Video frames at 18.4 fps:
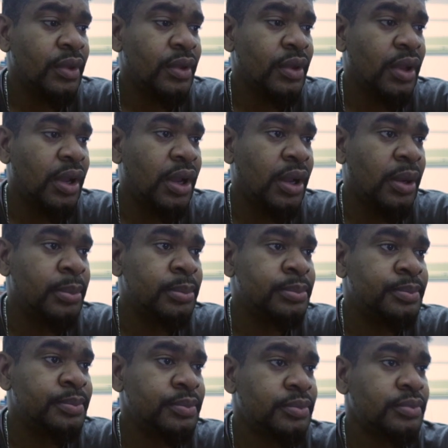
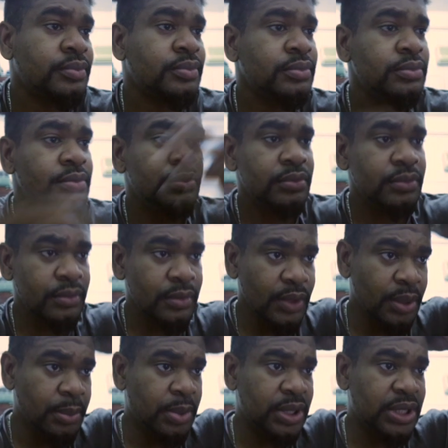
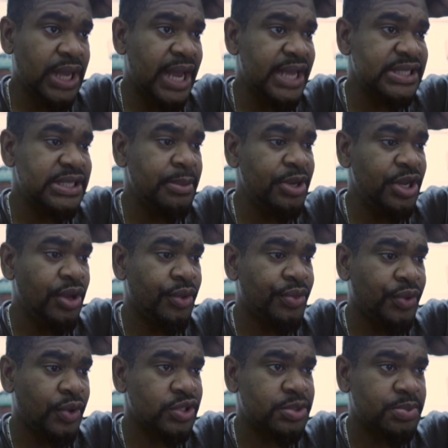But guys, let me know your
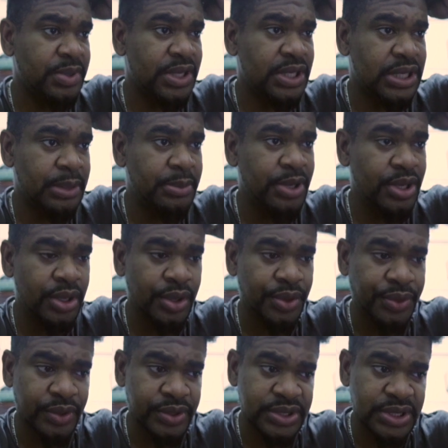thoughts, man. Let me know your
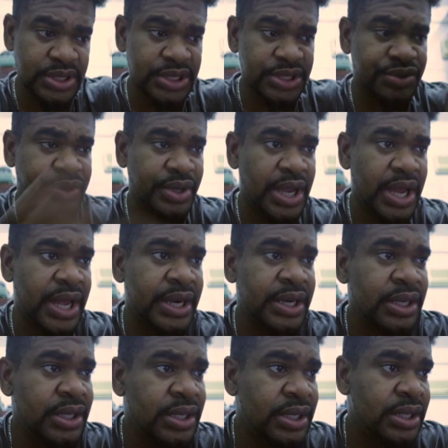thoughts in this
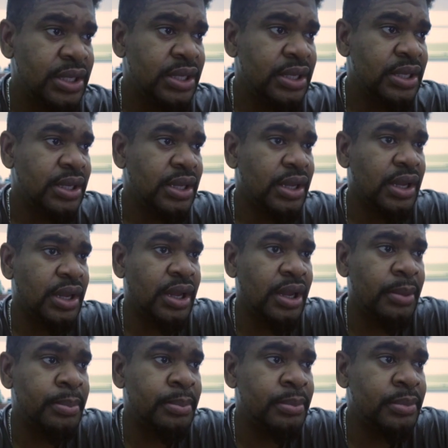regard.
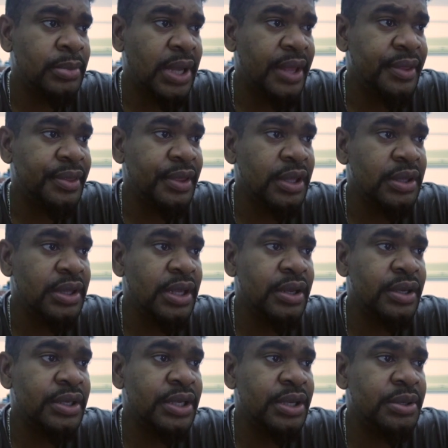I think
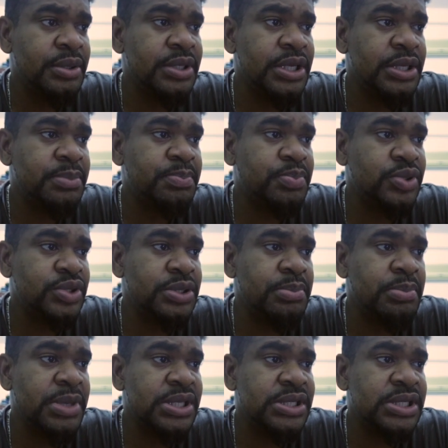they put the
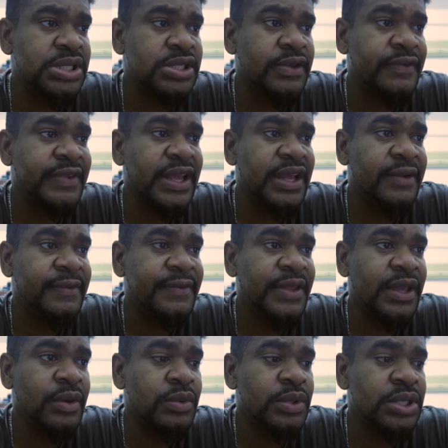basis of the
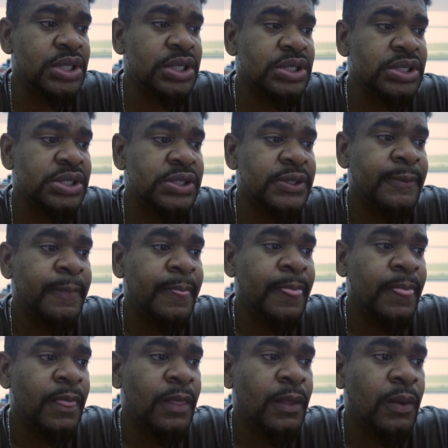healthcare workers
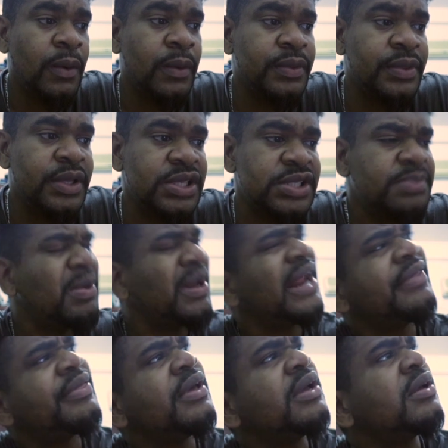on this, but
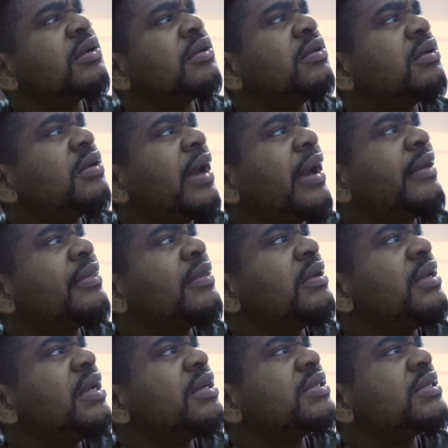I think
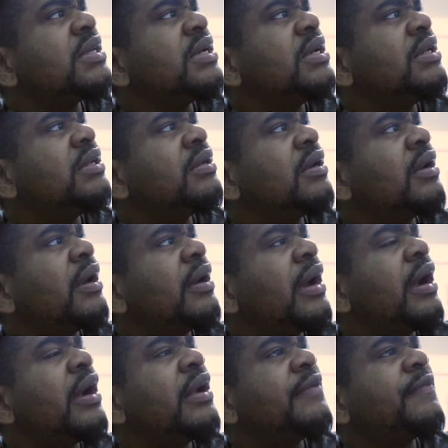they're saying,
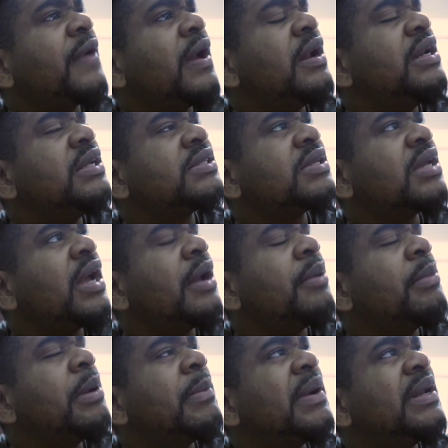if I remember